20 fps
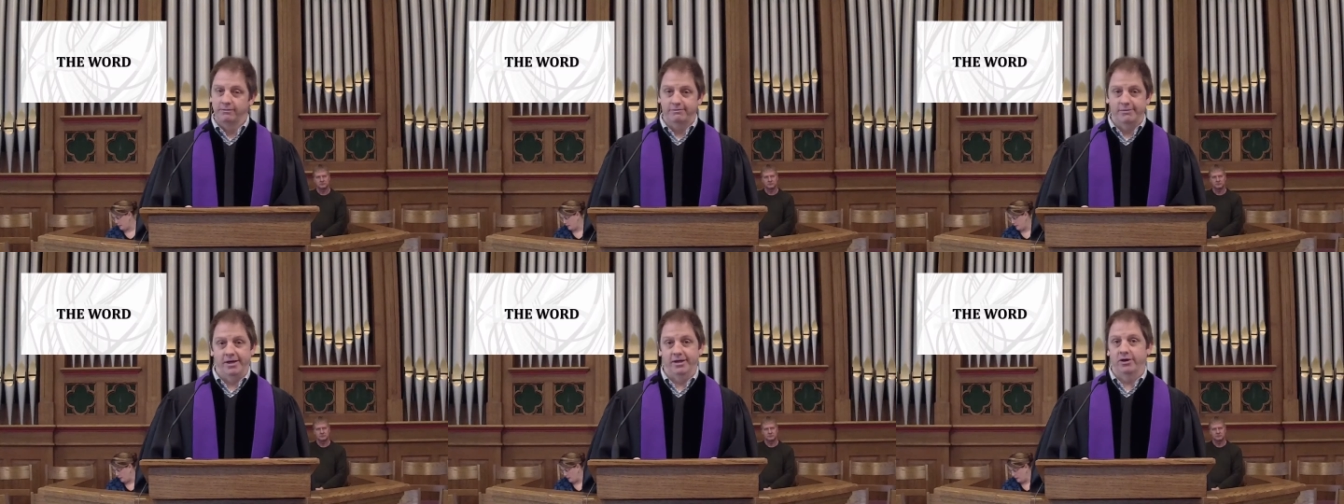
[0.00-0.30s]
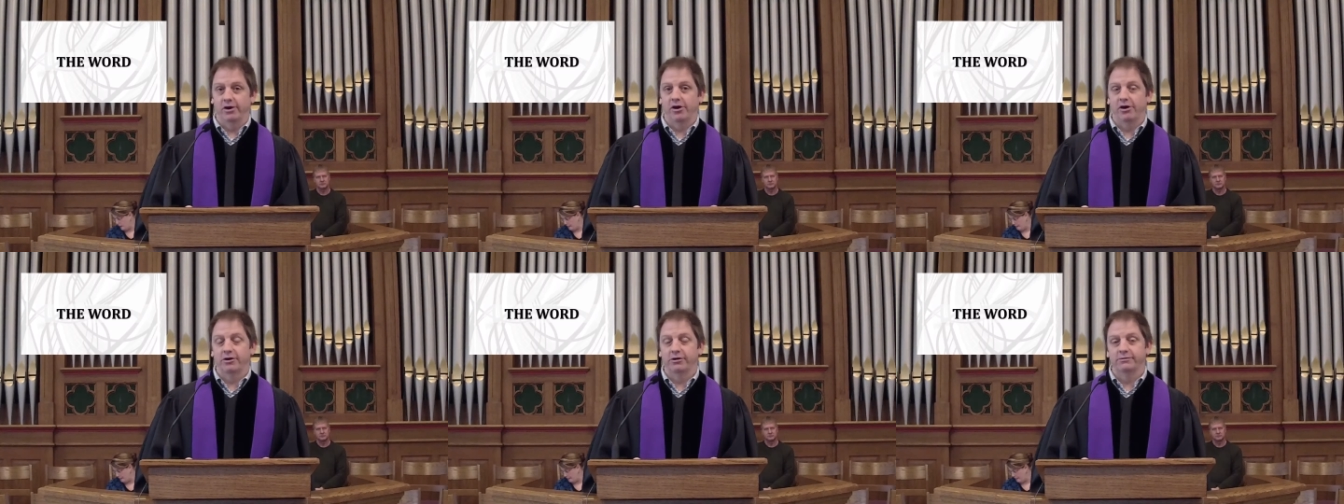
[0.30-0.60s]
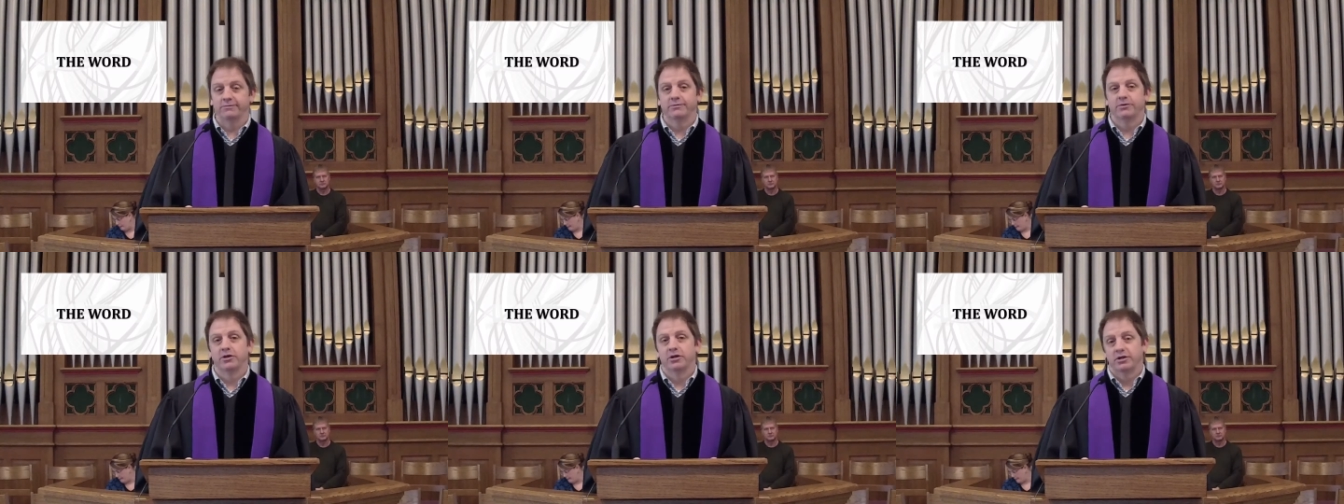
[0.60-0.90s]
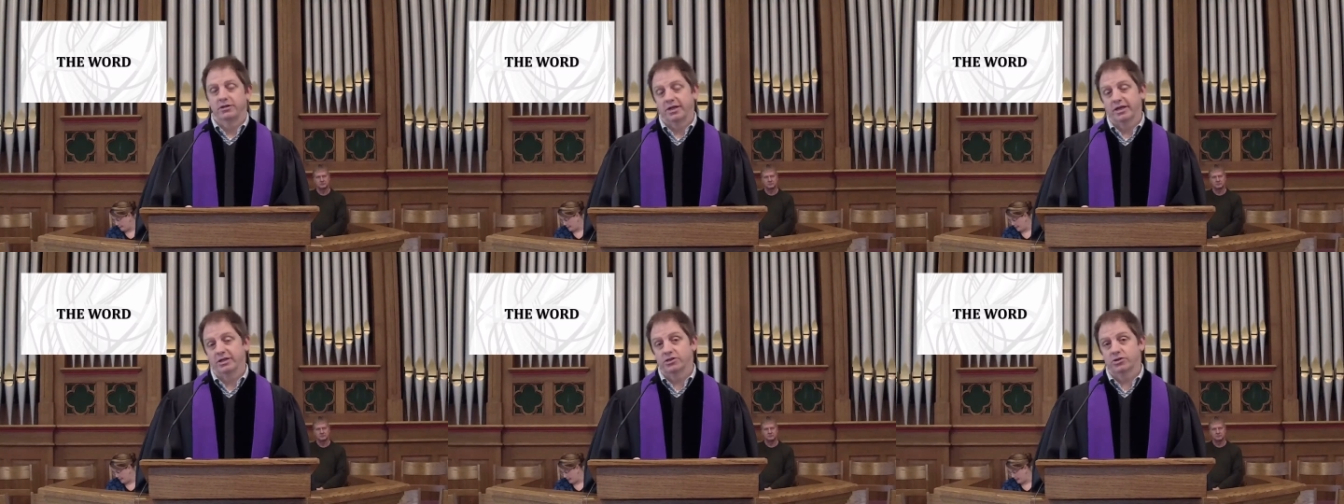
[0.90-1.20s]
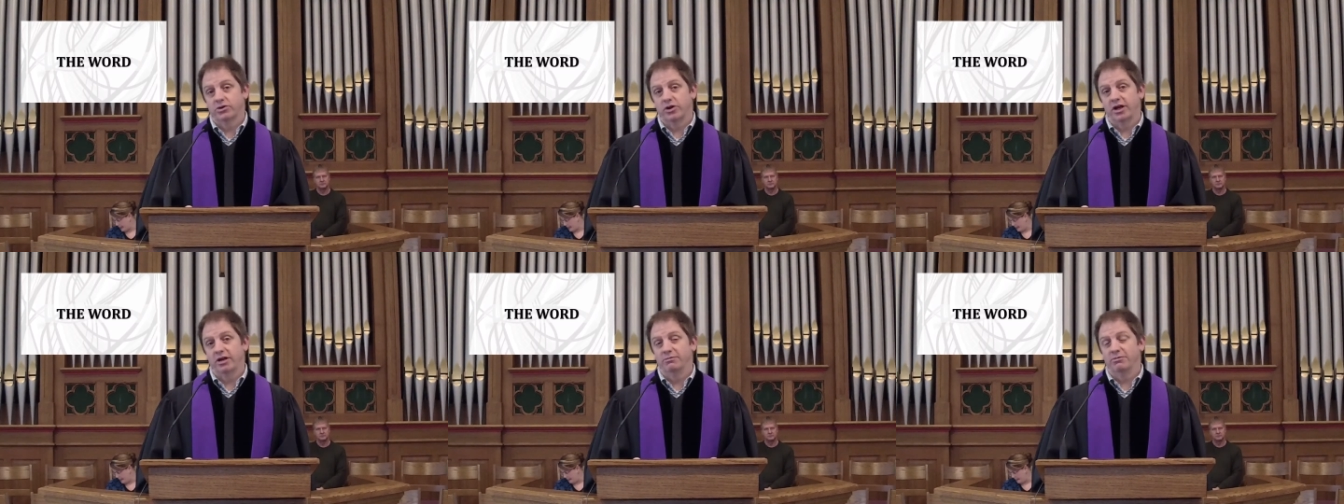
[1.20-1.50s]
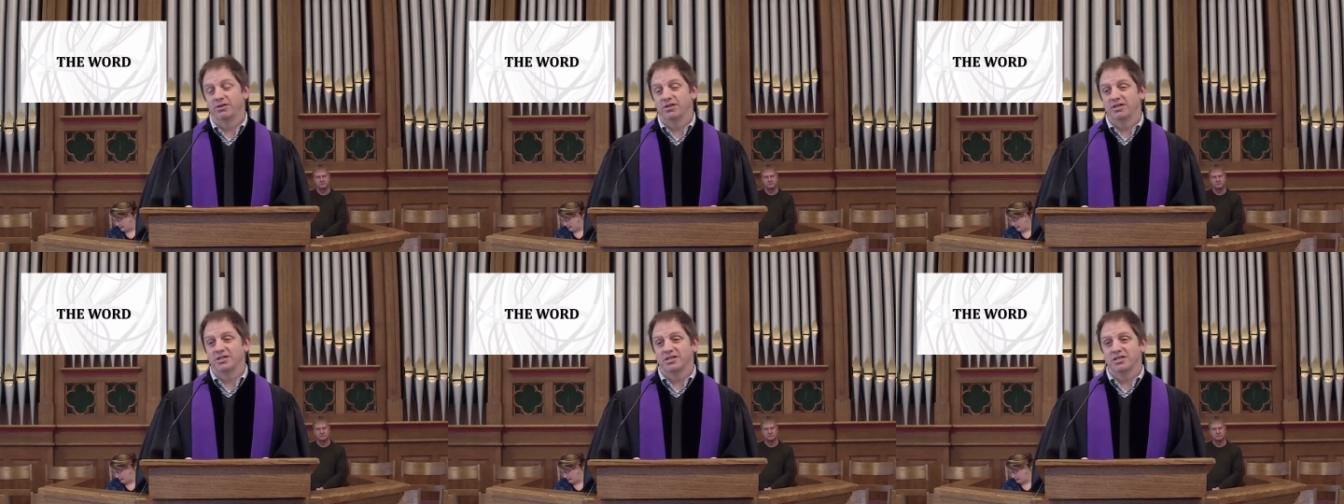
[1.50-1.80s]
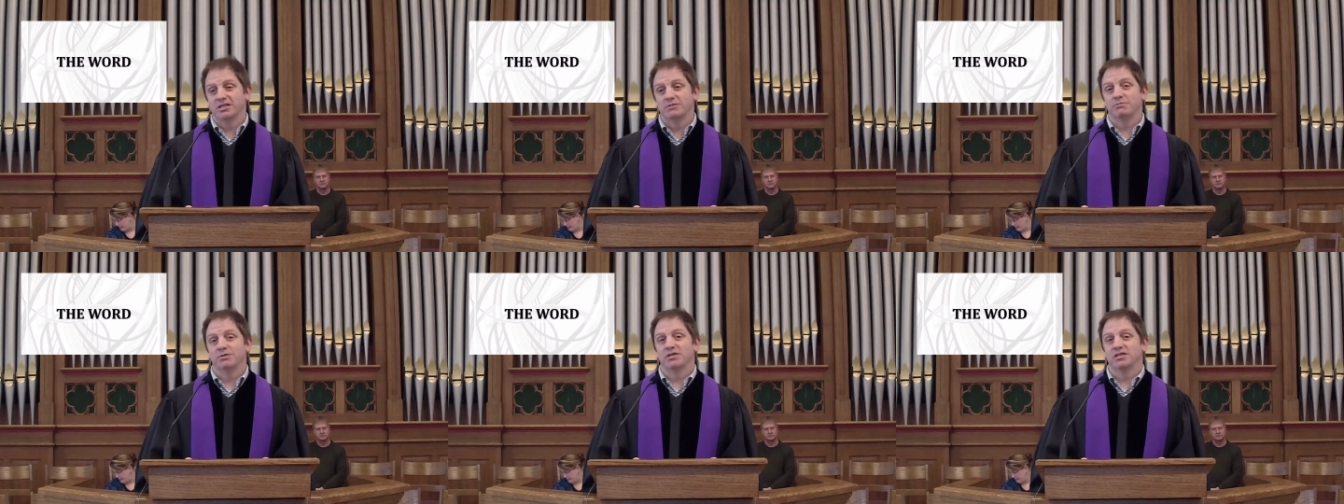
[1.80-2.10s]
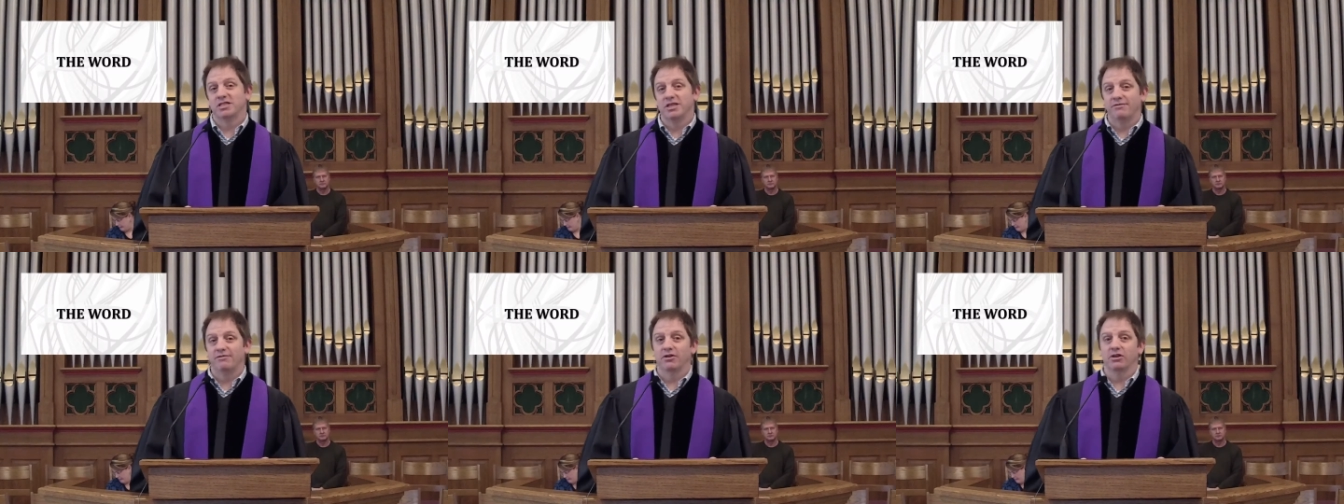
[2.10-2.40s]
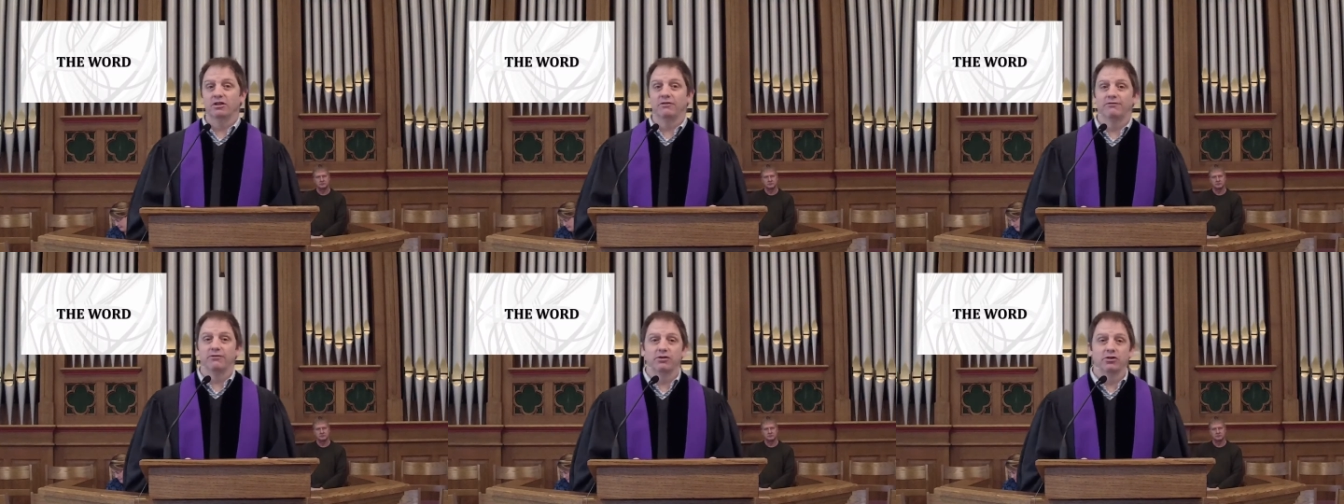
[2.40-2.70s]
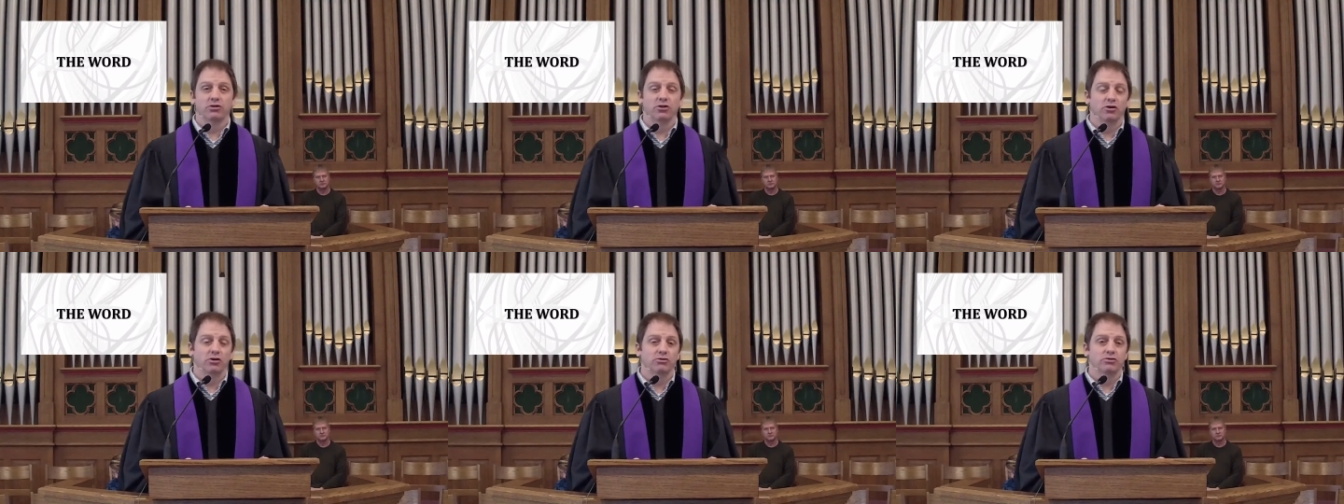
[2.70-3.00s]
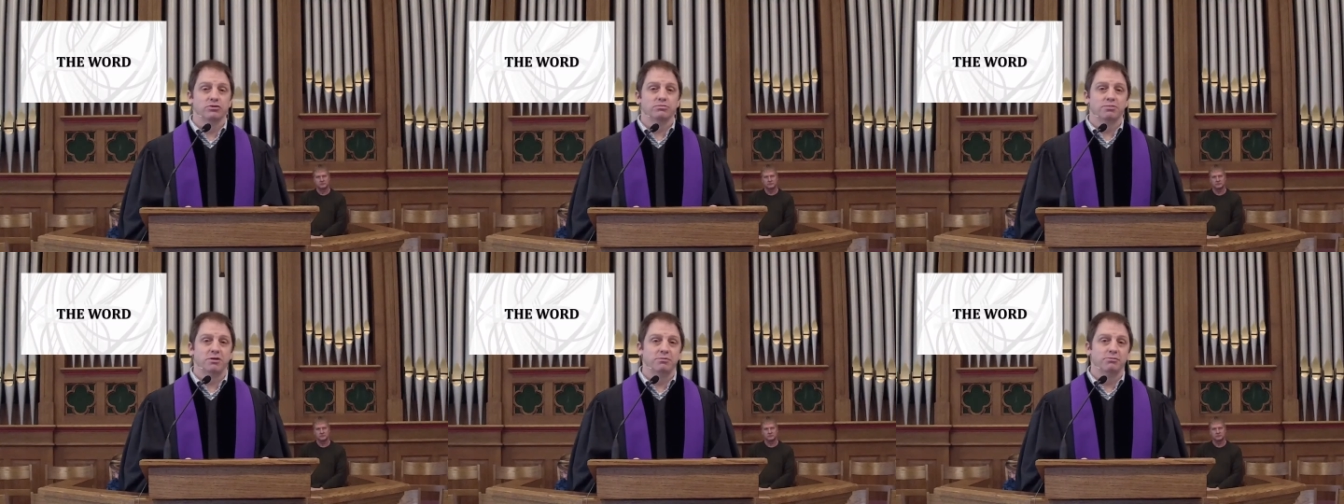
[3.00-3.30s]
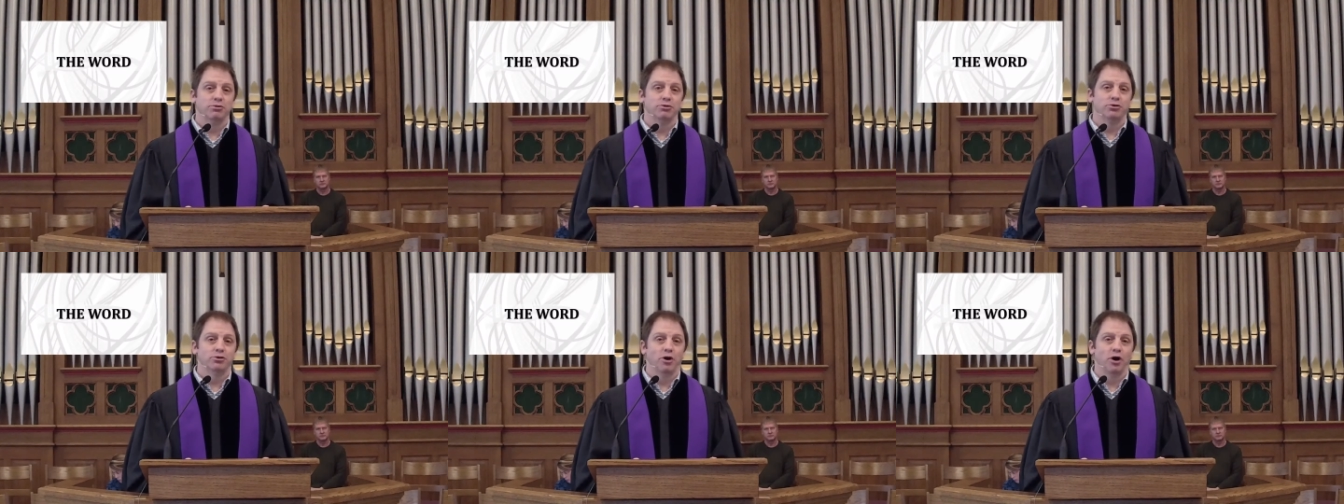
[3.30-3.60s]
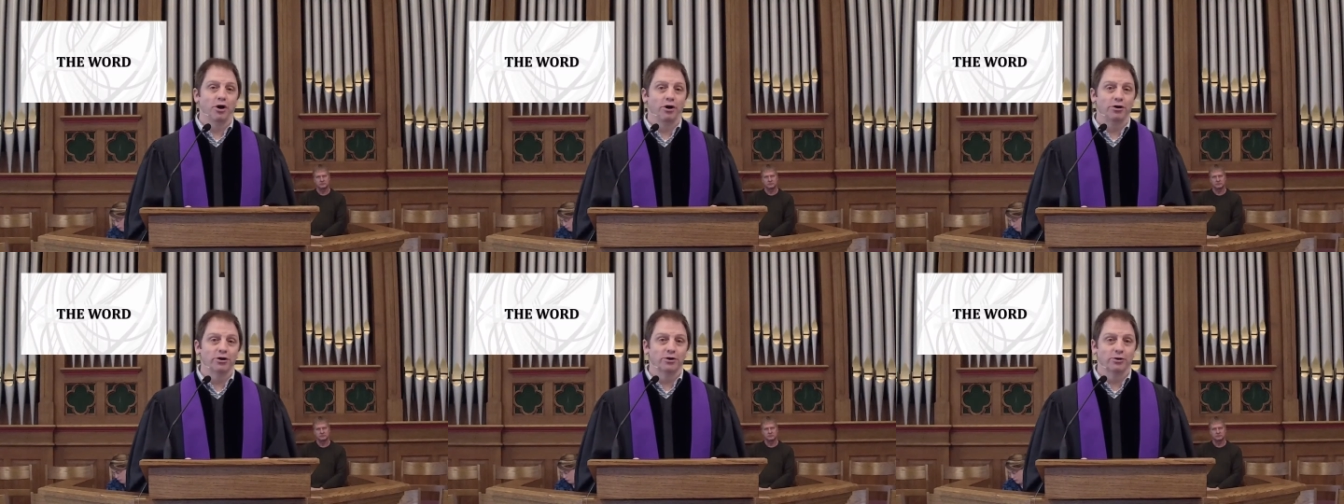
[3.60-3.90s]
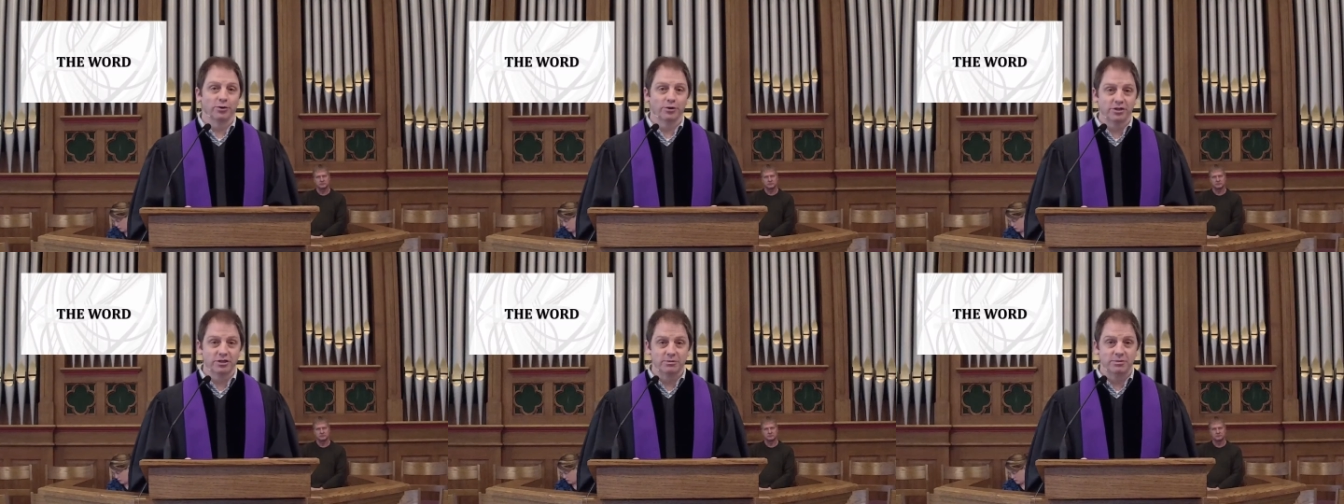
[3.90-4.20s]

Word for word: in heart, that's great, but this is specifically for those people who aren't going